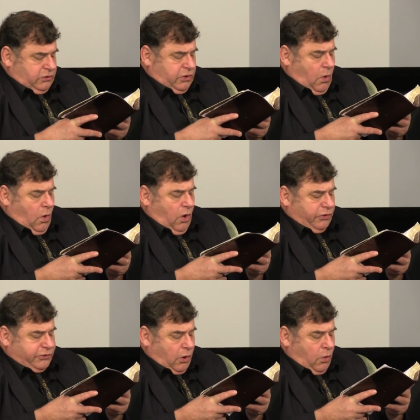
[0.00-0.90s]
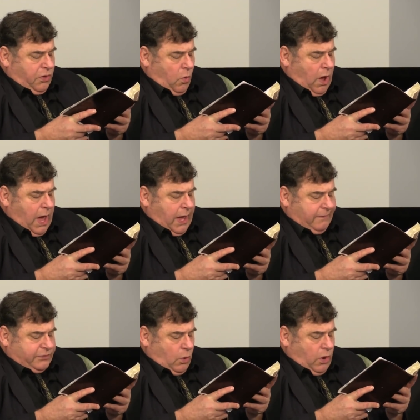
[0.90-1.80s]
so also the
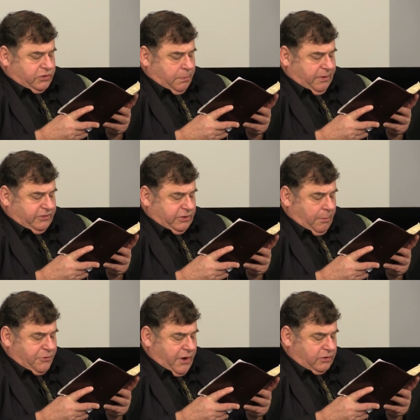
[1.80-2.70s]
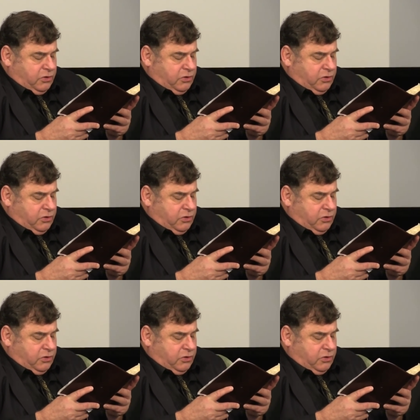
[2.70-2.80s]
wives ought to be subject